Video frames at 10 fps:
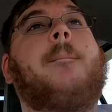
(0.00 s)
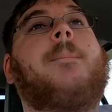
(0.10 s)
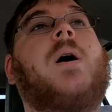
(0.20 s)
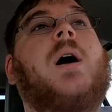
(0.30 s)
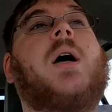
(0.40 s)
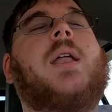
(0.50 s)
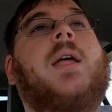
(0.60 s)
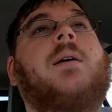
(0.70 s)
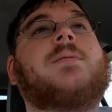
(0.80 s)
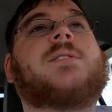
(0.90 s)
but
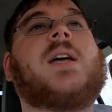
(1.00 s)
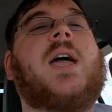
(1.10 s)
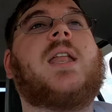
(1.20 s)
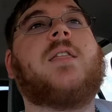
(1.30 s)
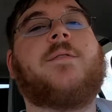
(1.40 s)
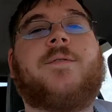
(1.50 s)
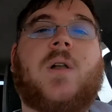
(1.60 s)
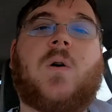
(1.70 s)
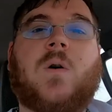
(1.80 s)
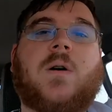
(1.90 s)
it stayed in the
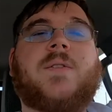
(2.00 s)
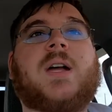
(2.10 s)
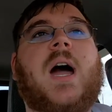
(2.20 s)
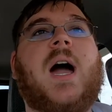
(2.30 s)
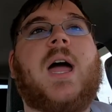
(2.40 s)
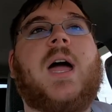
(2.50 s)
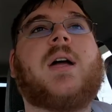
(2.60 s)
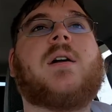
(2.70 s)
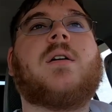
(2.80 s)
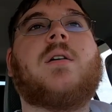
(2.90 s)
floor of the kayak,